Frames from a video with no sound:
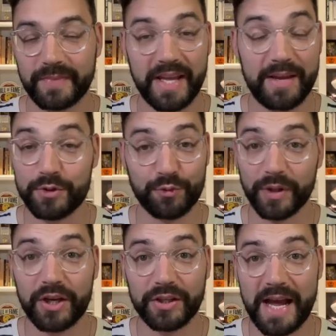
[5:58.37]
He was
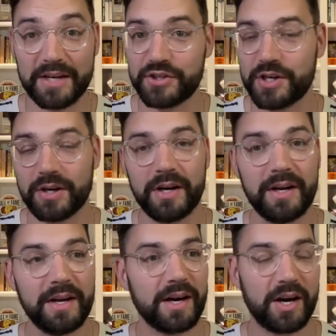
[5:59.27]
really good last year,
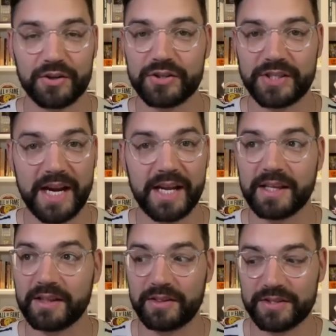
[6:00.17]
understanding
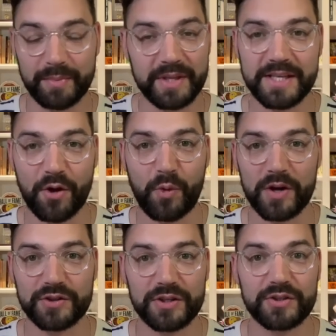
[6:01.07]
that some of these health
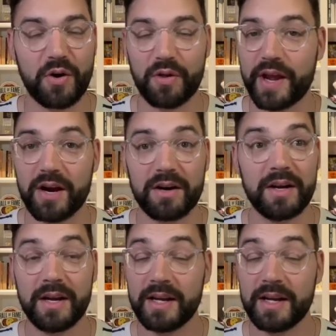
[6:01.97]
questions are there.